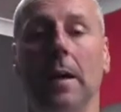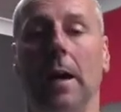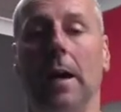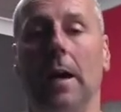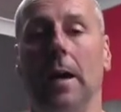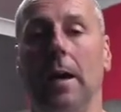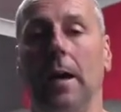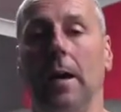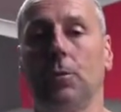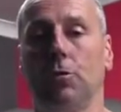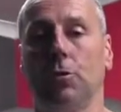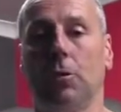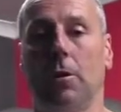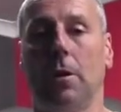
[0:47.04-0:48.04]

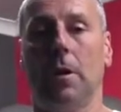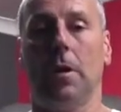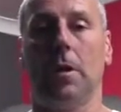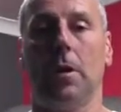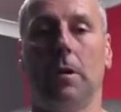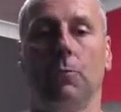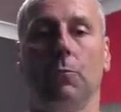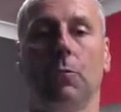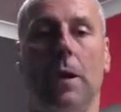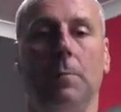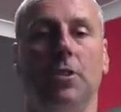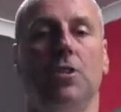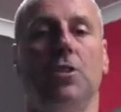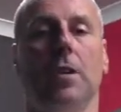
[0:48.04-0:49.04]
Try
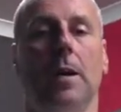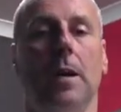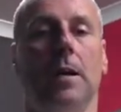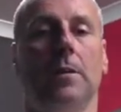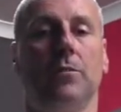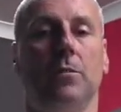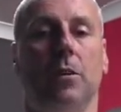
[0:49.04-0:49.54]
rubbish yards,